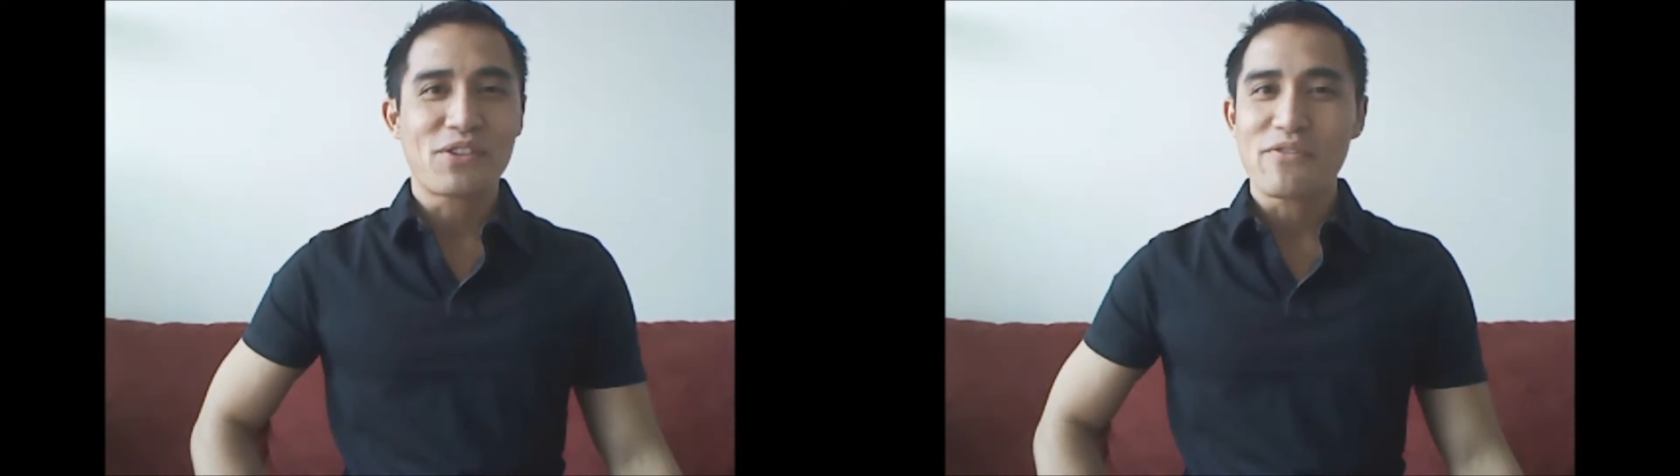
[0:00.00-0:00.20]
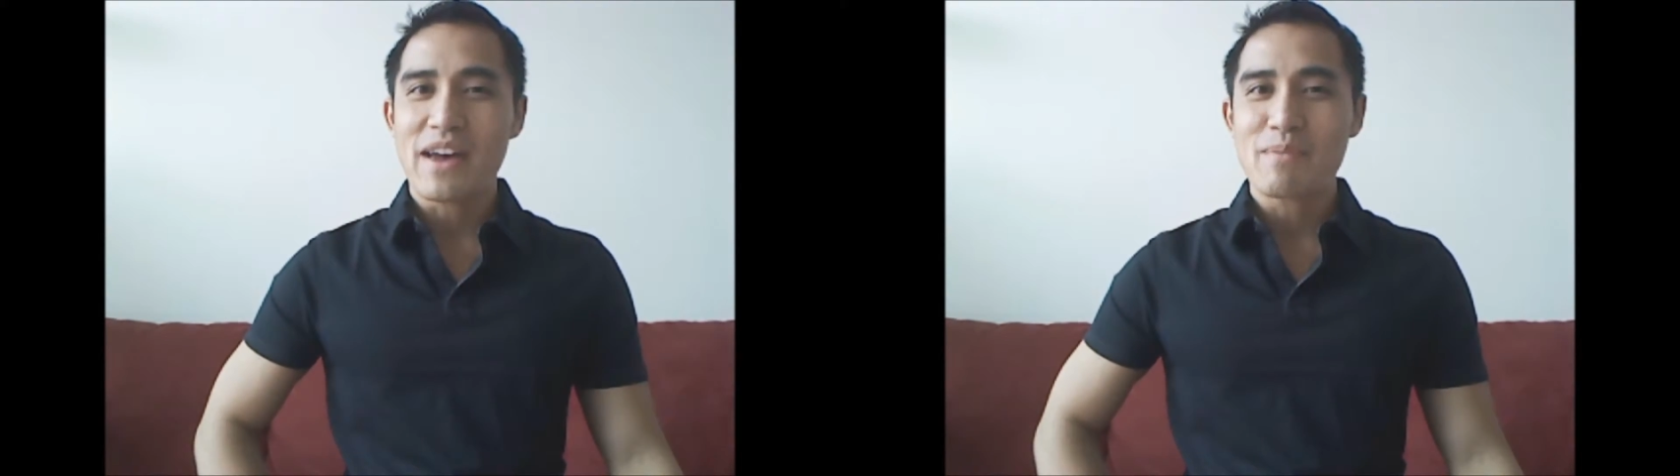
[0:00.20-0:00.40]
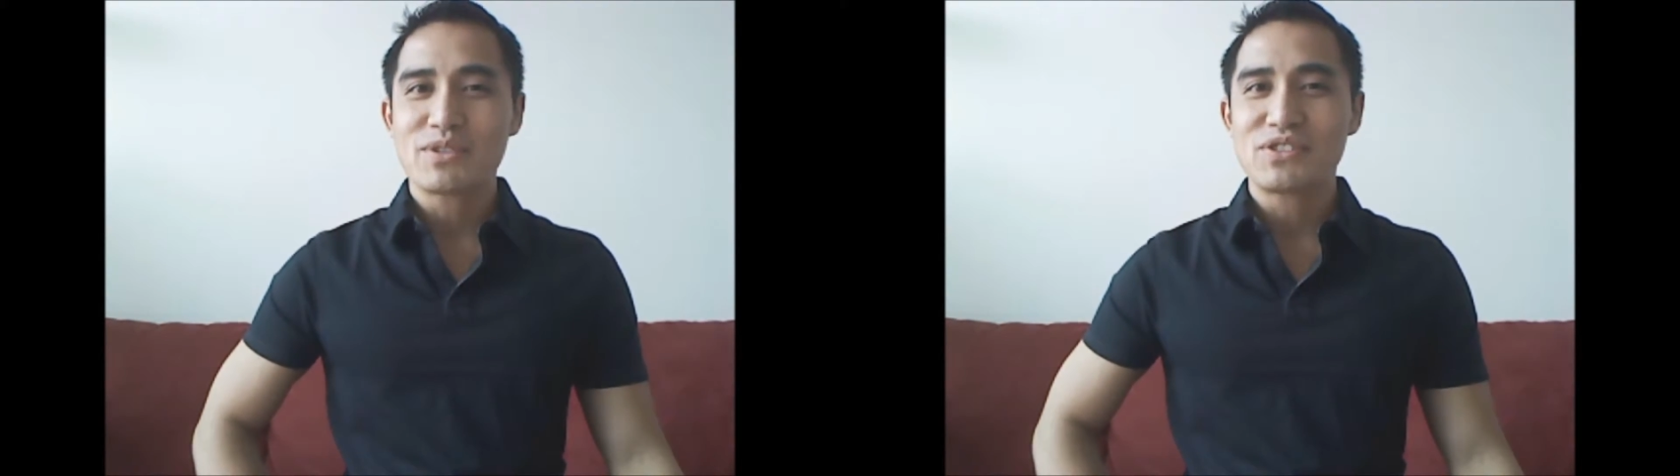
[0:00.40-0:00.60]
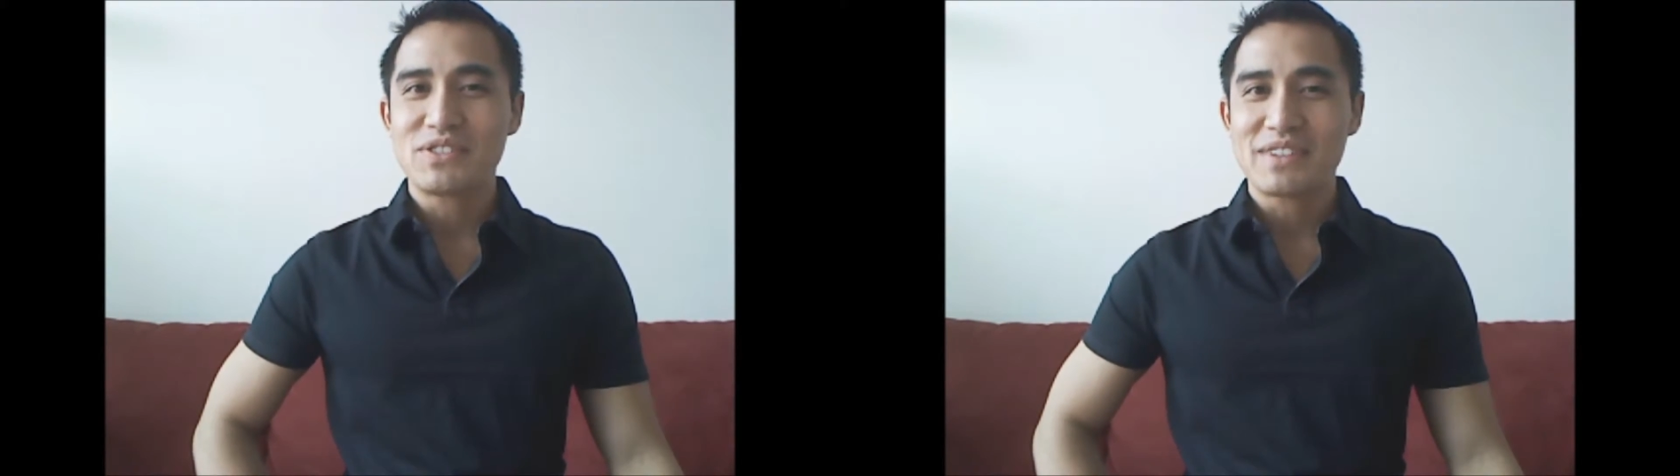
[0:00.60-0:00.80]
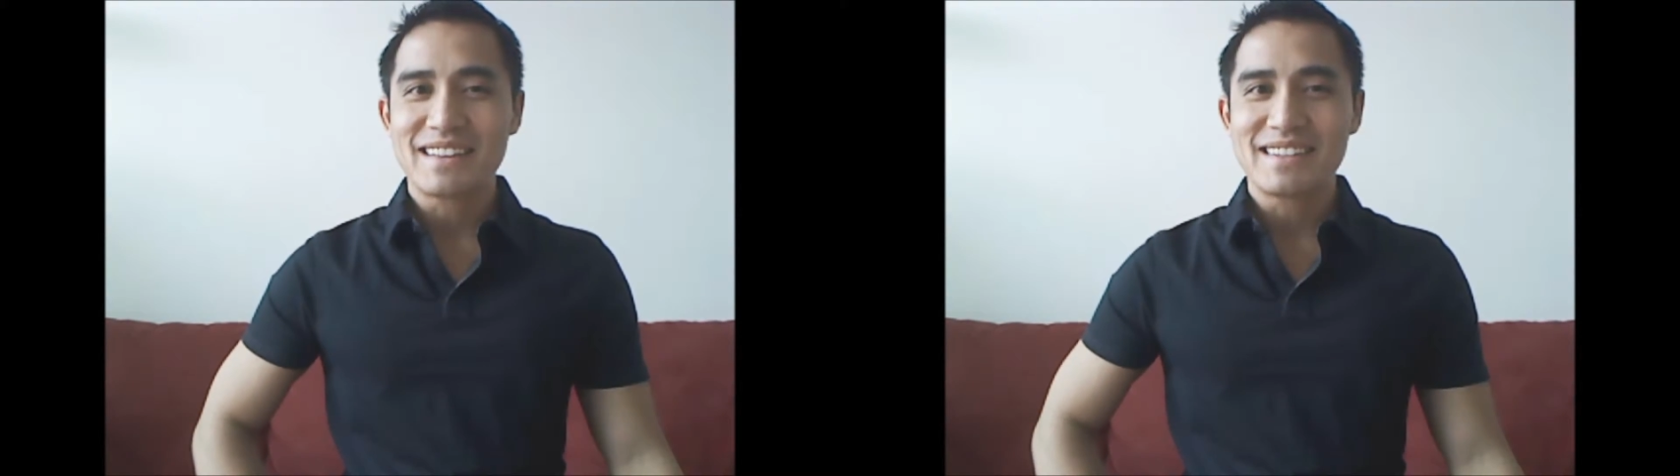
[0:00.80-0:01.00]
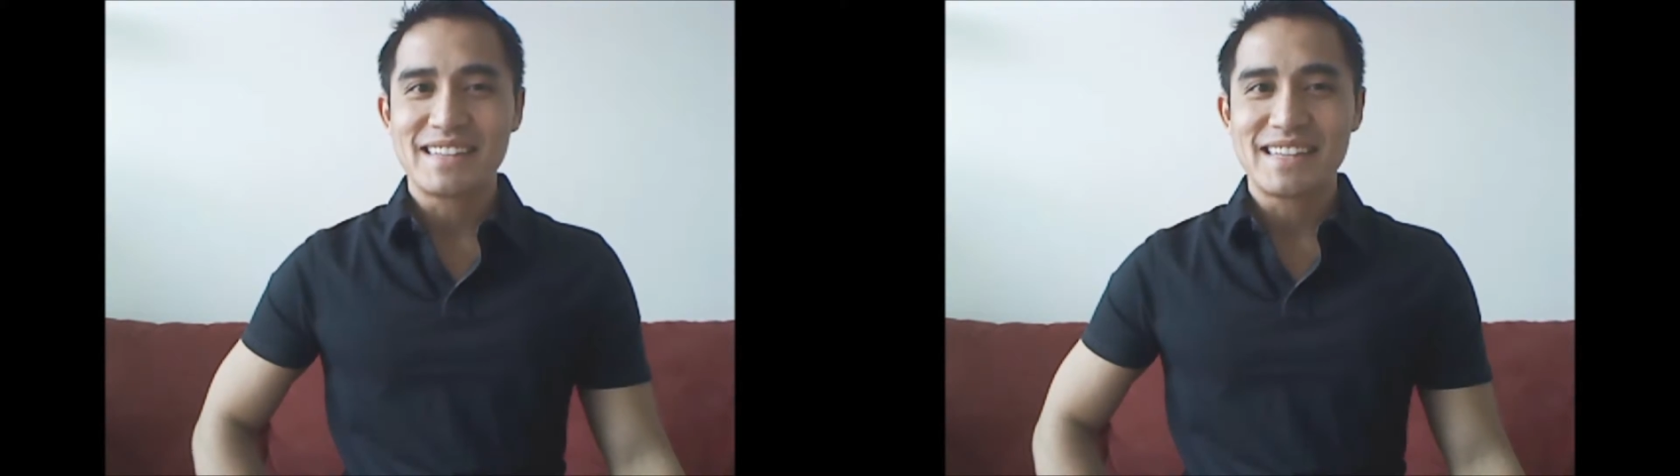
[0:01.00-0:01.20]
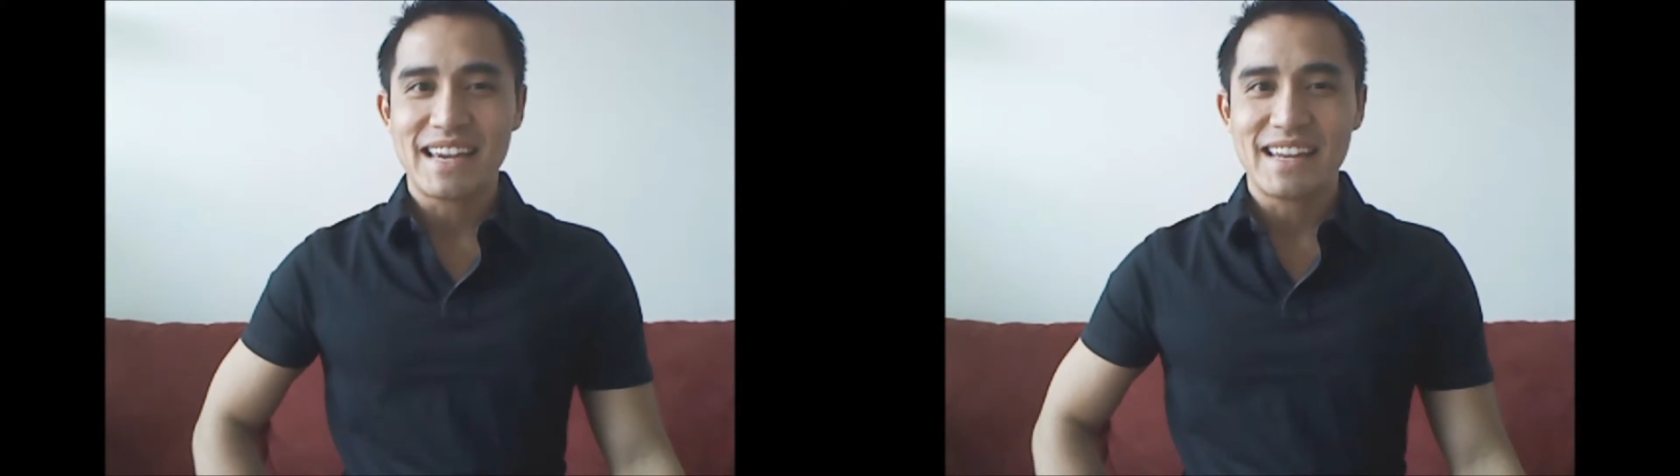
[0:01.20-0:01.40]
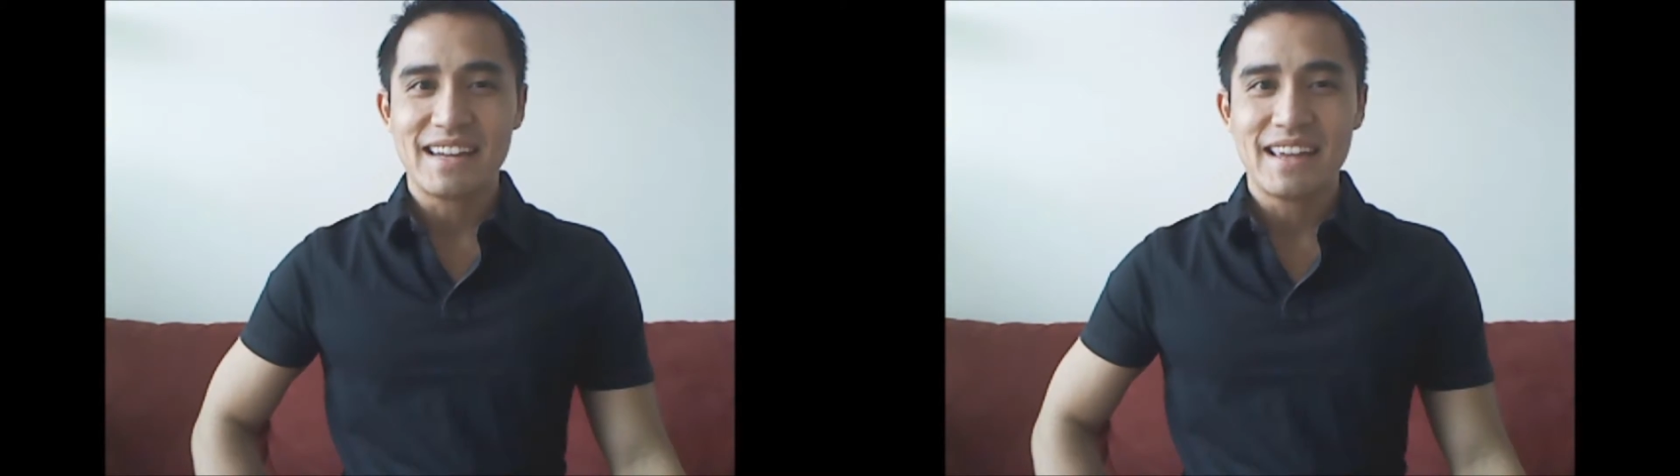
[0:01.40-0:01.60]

November two thousand ten.